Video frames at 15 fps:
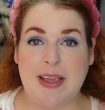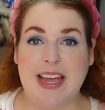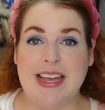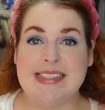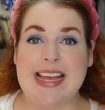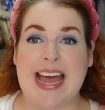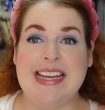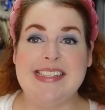
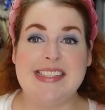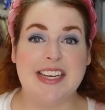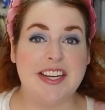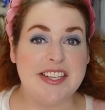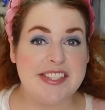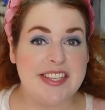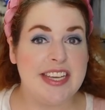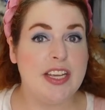because I
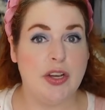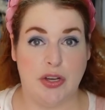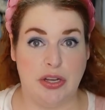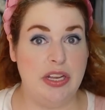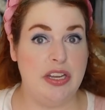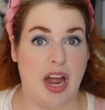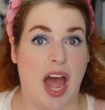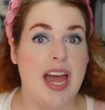seriously
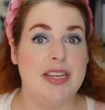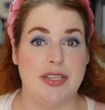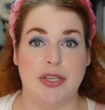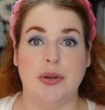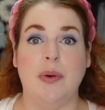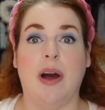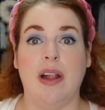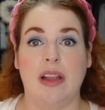could not
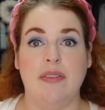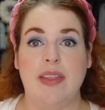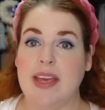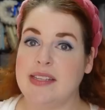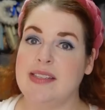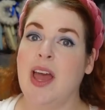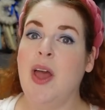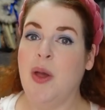do all of
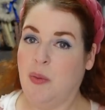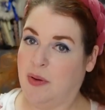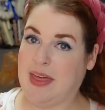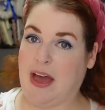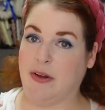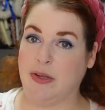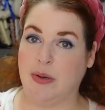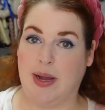this
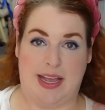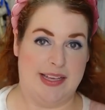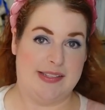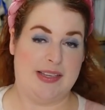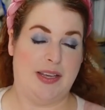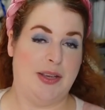without you guys.